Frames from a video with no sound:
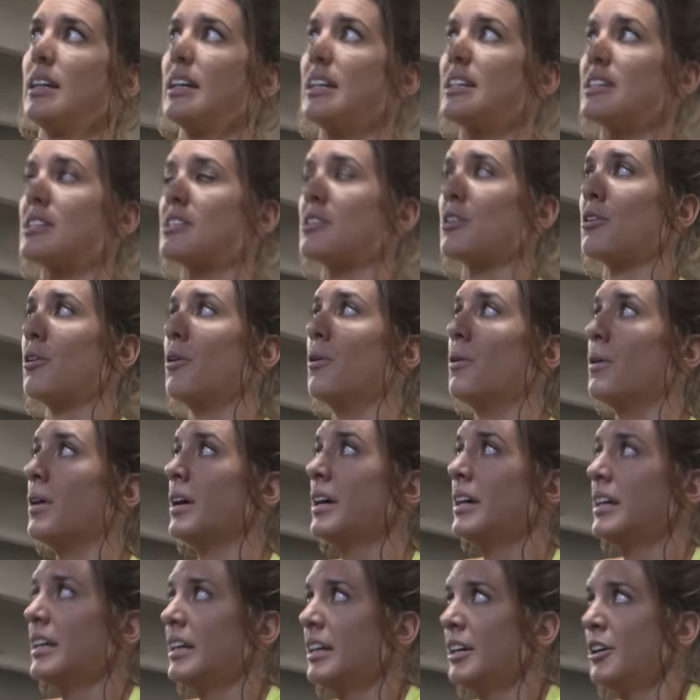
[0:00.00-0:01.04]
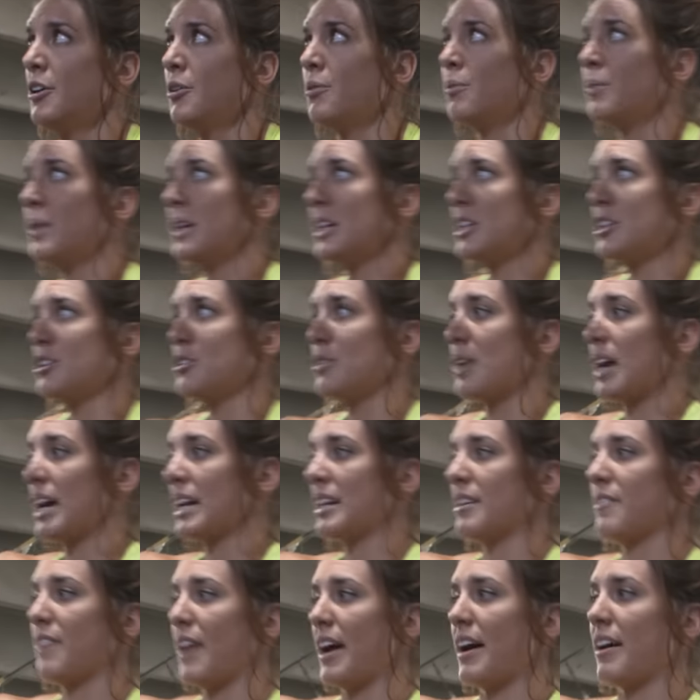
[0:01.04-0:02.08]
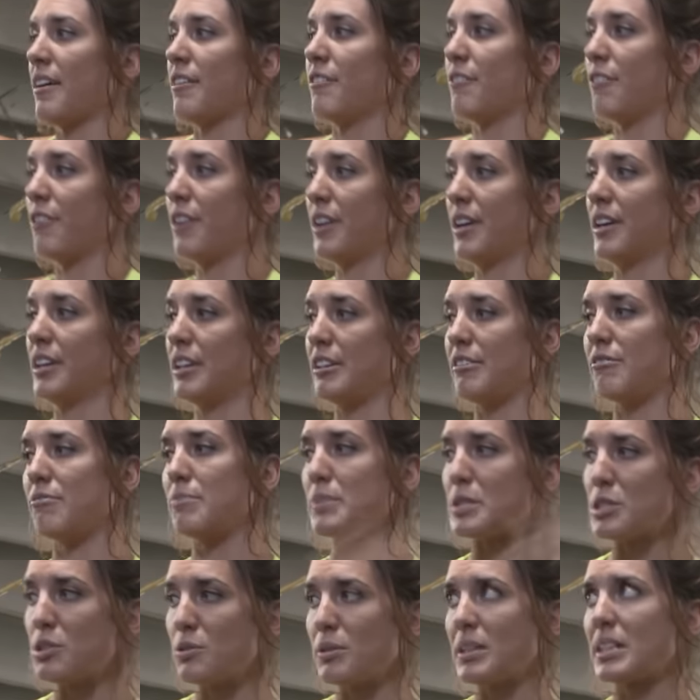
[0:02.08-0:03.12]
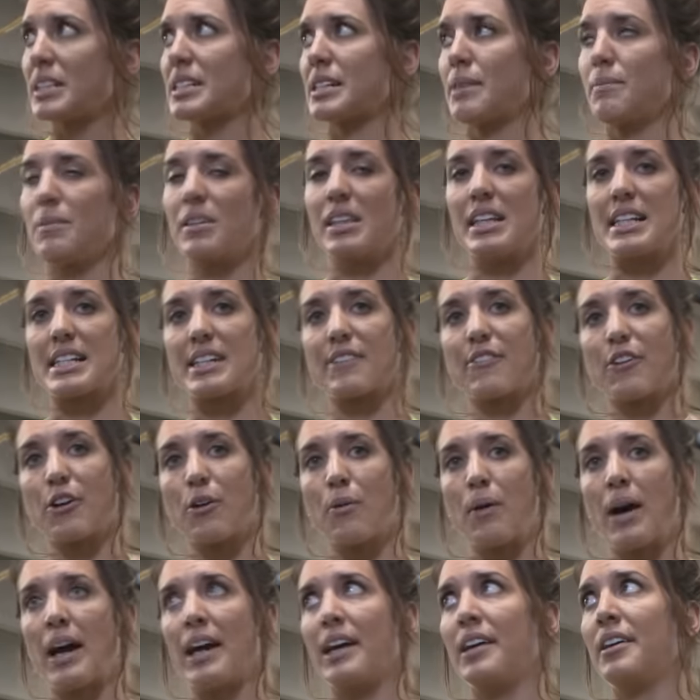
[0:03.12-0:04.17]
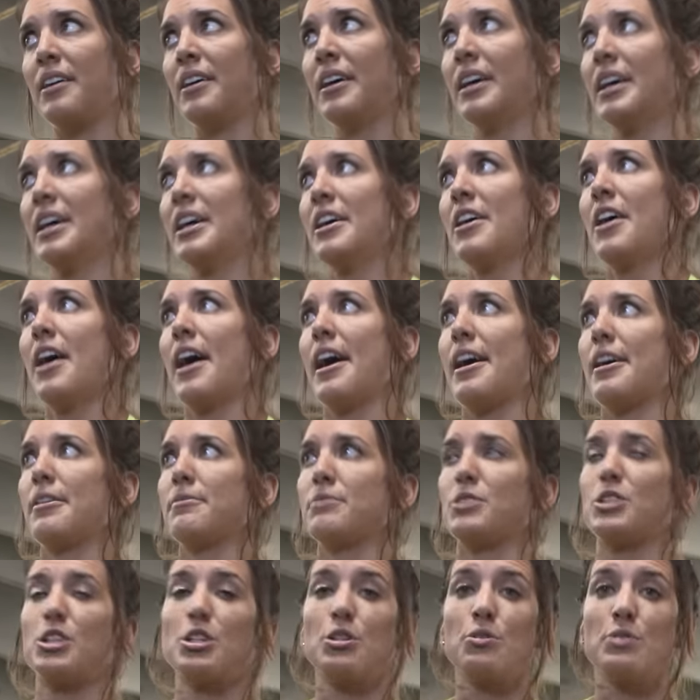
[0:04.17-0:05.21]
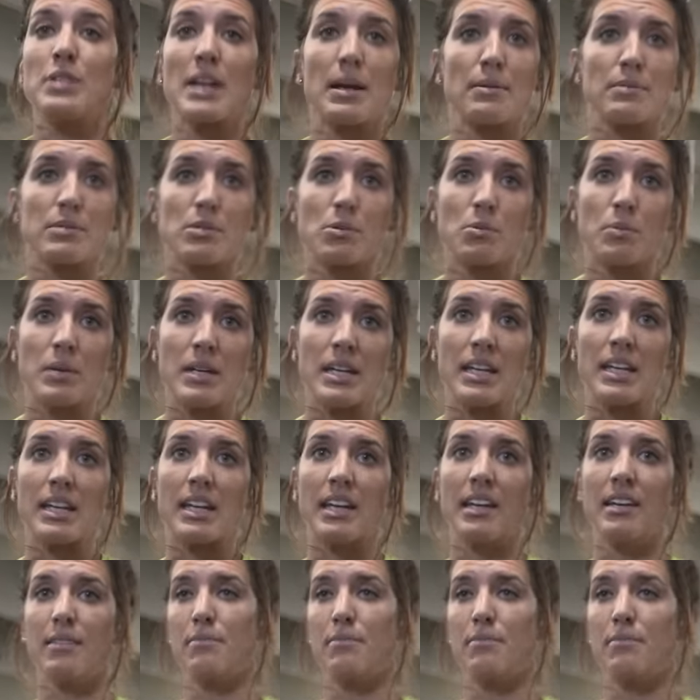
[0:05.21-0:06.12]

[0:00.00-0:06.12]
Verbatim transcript: And so when you kind of have, you've been doing some of this for a while, um, two times a week,